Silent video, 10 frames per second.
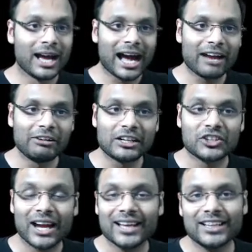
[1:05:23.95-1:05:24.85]
I will
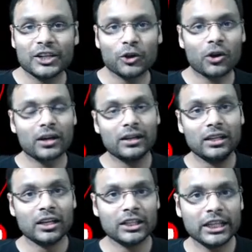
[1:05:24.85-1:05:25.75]
try that your
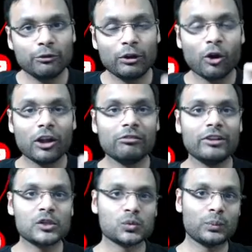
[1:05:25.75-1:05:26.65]
learning will
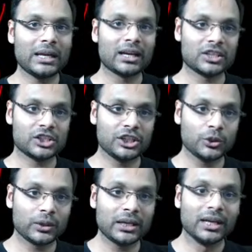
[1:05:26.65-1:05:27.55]
always be
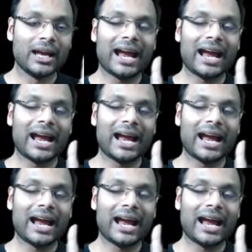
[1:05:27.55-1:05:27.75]
continuing